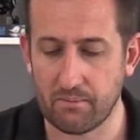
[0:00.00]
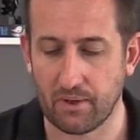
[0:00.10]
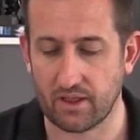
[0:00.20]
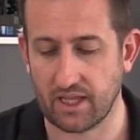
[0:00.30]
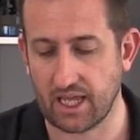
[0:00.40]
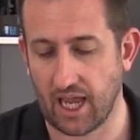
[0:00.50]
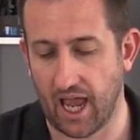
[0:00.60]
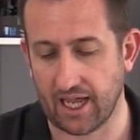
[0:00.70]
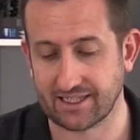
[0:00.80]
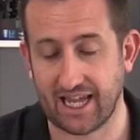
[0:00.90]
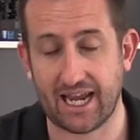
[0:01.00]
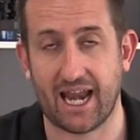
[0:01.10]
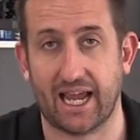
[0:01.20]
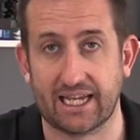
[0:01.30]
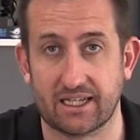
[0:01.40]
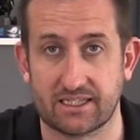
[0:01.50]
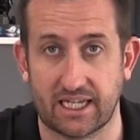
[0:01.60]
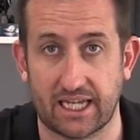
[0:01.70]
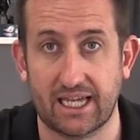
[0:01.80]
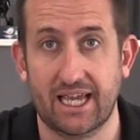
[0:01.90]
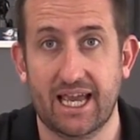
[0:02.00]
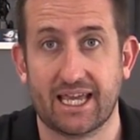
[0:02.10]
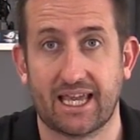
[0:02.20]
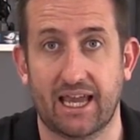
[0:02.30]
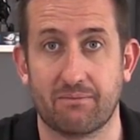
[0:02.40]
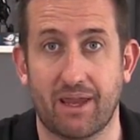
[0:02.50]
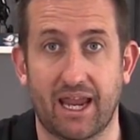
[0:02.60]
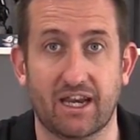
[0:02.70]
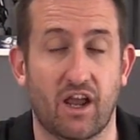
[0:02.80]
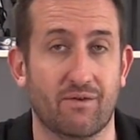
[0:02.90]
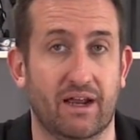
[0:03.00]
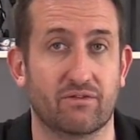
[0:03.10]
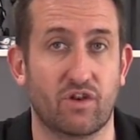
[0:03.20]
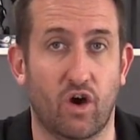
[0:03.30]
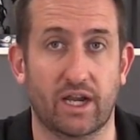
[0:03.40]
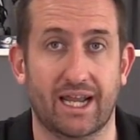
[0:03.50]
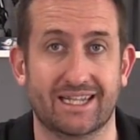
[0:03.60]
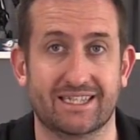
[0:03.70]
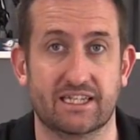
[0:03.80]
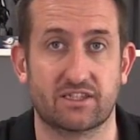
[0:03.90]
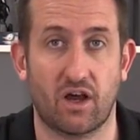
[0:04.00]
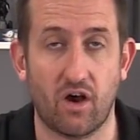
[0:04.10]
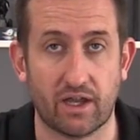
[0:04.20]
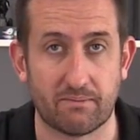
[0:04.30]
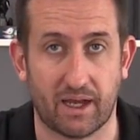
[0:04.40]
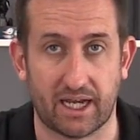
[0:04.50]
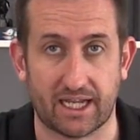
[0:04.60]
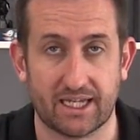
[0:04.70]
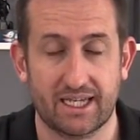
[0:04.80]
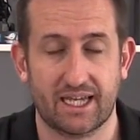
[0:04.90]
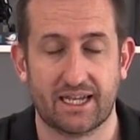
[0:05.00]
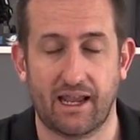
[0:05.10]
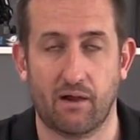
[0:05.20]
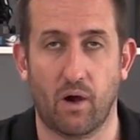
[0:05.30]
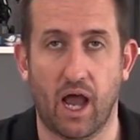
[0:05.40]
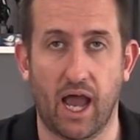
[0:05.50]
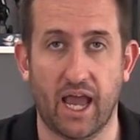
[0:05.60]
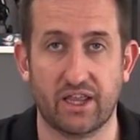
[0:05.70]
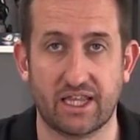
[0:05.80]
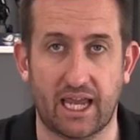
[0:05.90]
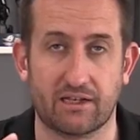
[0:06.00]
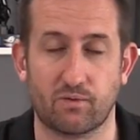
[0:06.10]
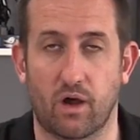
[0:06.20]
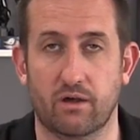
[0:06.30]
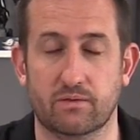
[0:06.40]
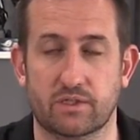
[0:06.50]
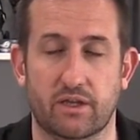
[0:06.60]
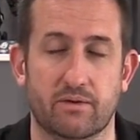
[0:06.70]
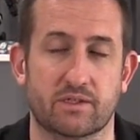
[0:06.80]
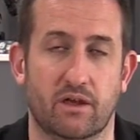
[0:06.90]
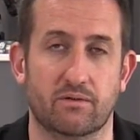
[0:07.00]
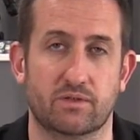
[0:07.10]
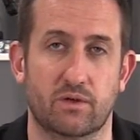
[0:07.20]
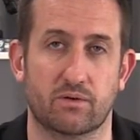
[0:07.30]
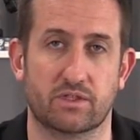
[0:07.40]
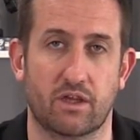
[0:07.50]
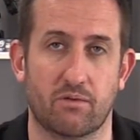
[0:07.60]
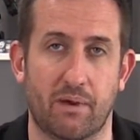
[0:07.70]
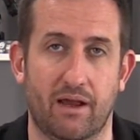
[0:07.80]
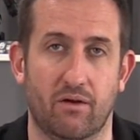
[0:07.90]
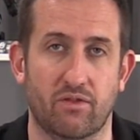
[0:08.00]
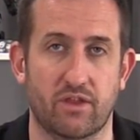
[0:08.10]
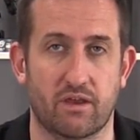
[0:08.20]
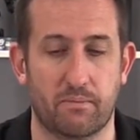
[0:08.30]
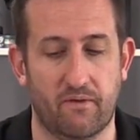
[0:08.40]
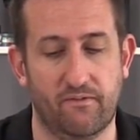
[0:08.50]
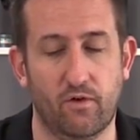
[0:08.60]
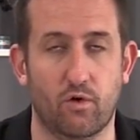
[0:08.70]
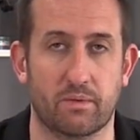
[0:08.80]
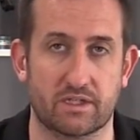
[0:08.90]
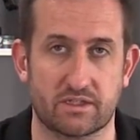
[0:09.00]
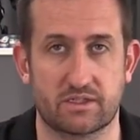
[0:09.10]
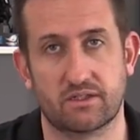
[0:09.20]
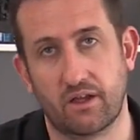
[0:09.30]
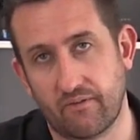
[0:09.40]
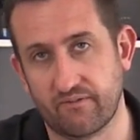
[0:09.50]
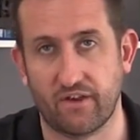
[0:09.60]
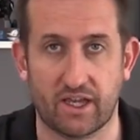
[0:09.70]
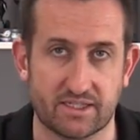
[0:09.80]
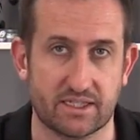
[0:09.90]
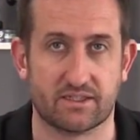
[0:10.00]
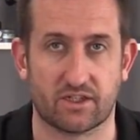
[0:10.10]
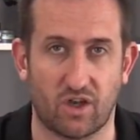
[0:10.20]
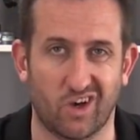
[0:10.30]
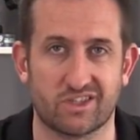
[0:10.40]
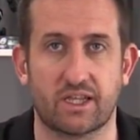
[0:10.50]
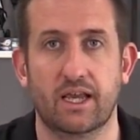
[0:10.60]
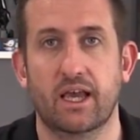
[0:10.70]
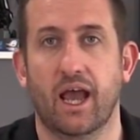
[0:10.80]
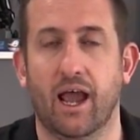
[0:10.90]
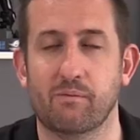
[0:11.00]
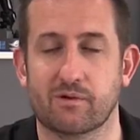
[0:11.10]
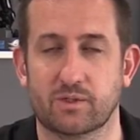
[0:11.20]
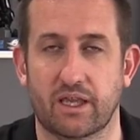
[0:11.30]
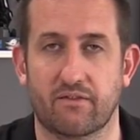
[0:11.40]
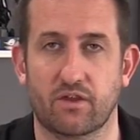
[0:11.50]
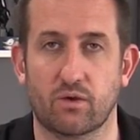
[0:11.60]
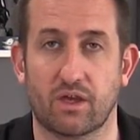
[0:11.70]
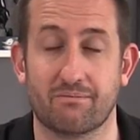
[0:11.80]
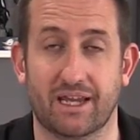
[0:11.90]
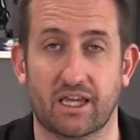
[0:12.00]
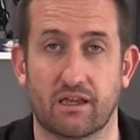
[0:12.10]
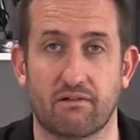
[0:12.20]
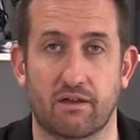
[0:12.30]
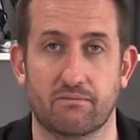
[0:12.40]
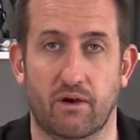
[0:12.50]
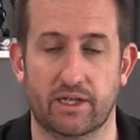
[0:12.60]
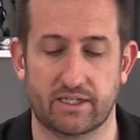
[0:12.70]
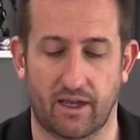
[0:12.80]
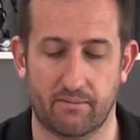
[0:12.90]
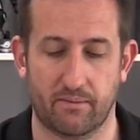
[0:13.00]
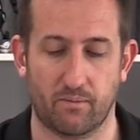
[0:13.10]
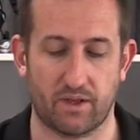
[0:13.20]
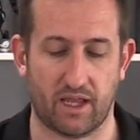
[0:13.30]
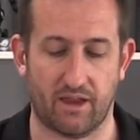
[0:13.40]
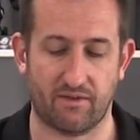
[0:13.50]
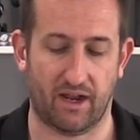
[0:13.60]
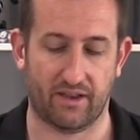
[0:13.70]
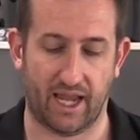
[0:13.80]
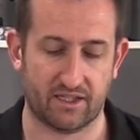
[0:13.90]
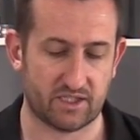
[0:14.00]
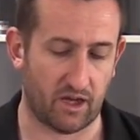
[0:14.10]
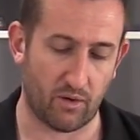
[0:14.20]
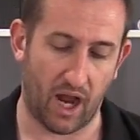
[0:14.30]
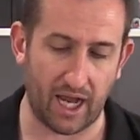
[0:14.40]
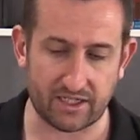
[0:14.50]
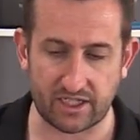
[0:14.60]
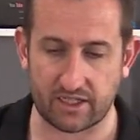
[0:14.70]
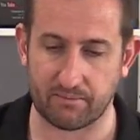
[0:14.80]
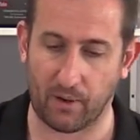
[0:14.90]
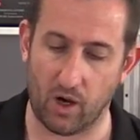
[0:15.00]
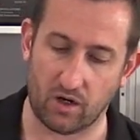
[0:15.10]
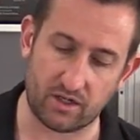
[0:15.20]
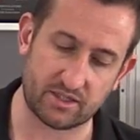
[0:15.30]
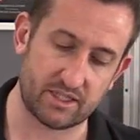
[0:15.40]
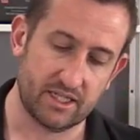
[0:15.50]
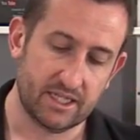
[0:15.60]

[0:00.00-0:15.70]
but the uh, 1080 came in around 980 Ti money. Now, uh, at the end, what I will do is I will talk to you about the performance versus the cost, and we'll see if you can make your own mind up with it around that. So, under the box,